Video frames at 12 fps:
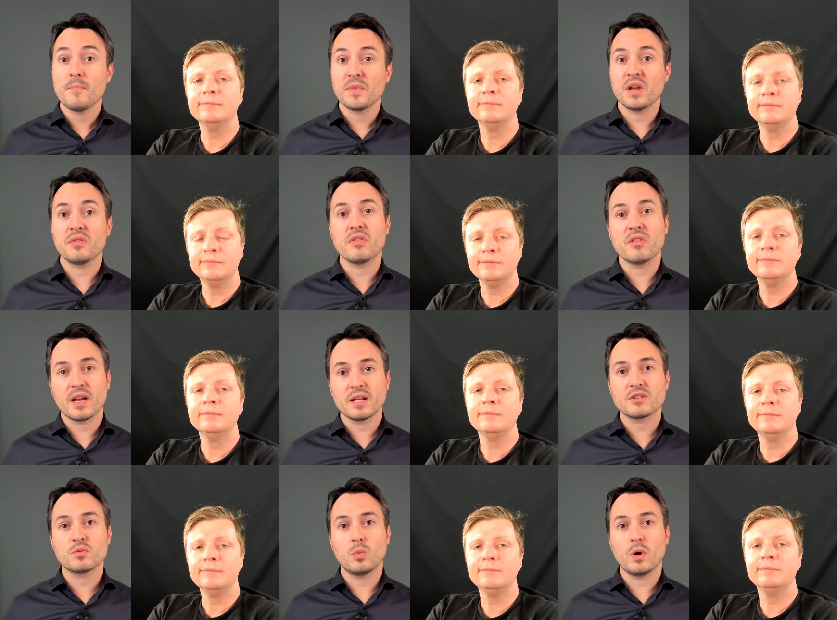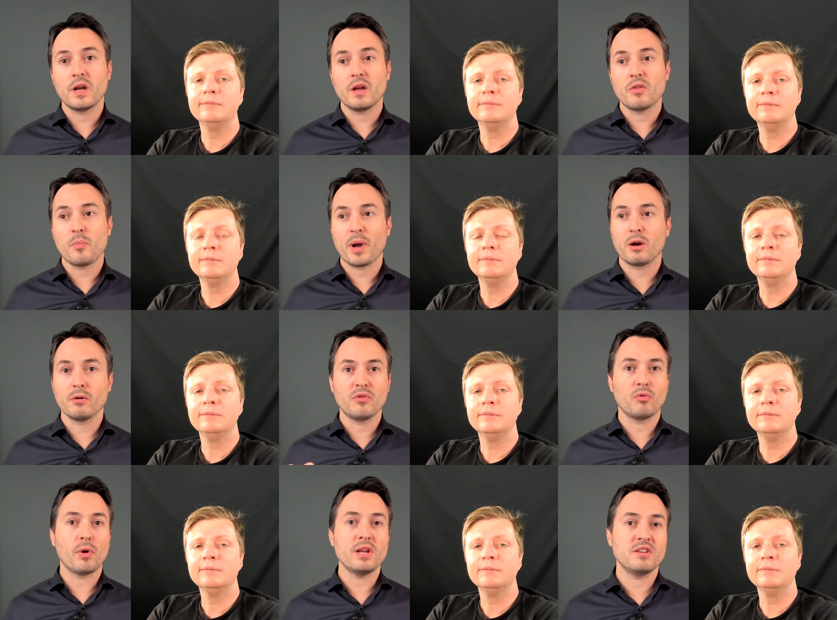Speaker 1: and that's where the power of
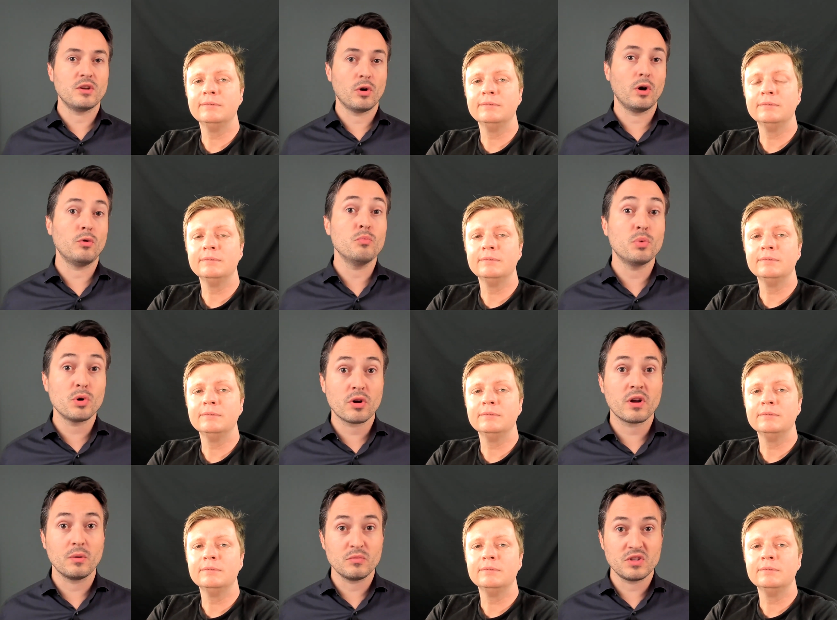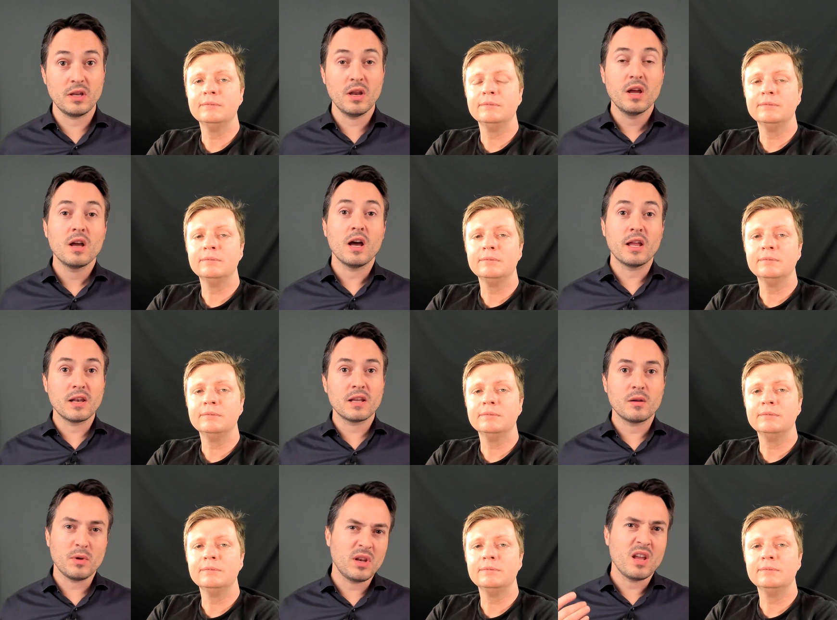narrating your own book comes in. And let, I
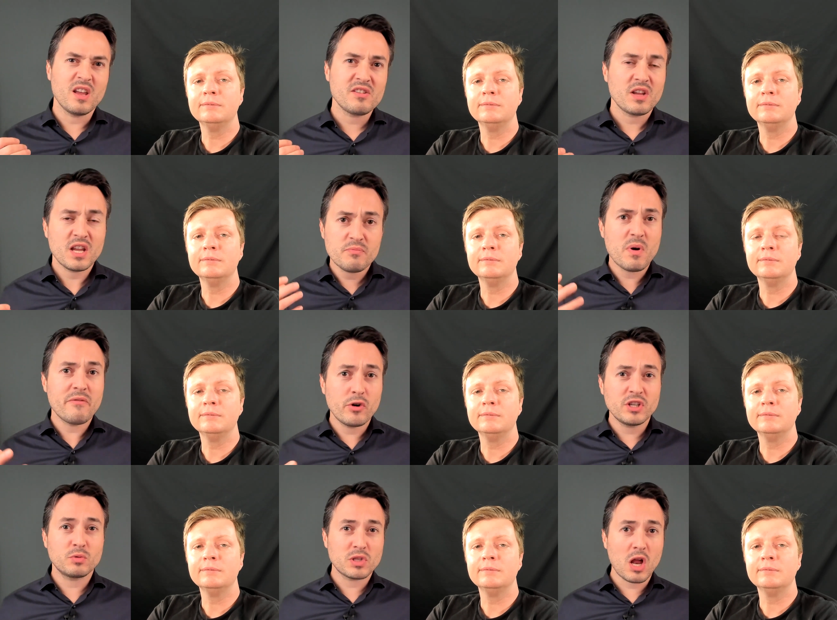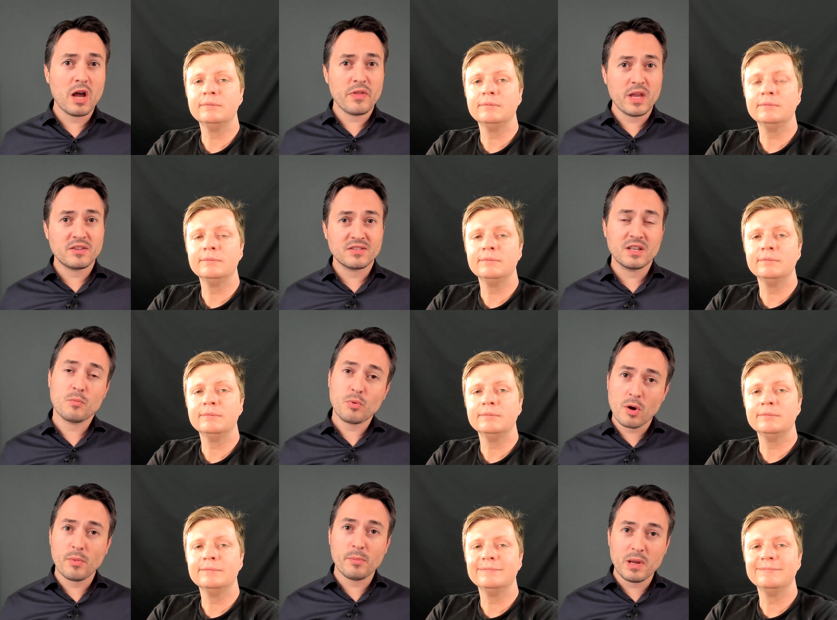mean, if my voice was like this, then I
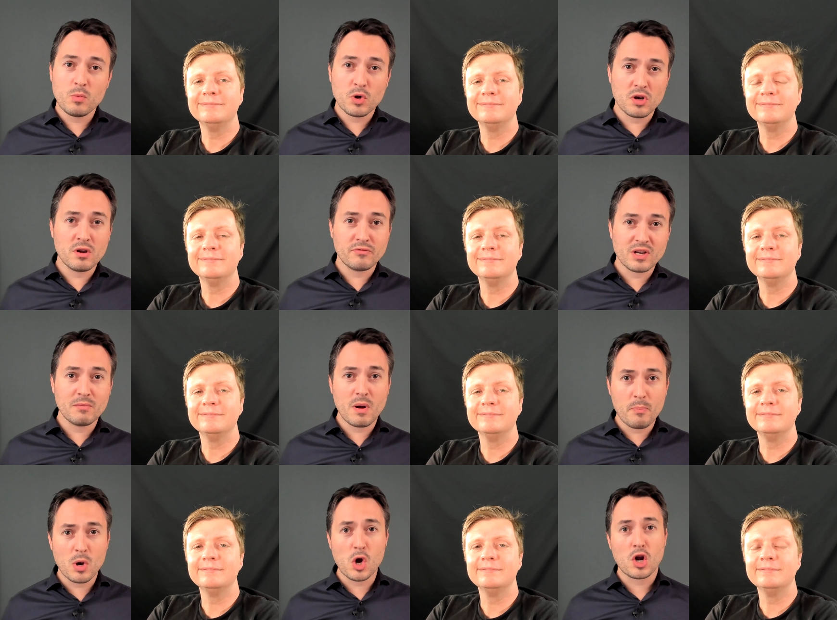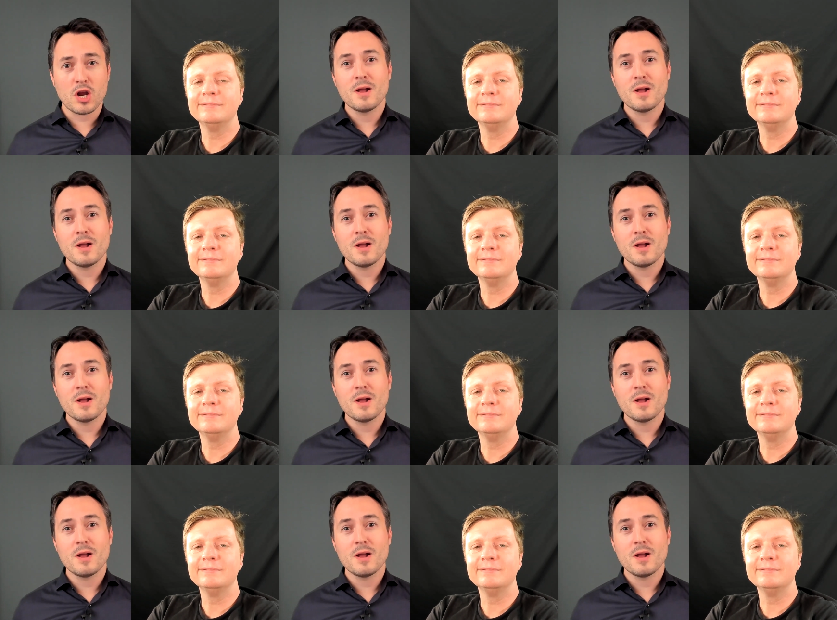probably wouldn't have done my book.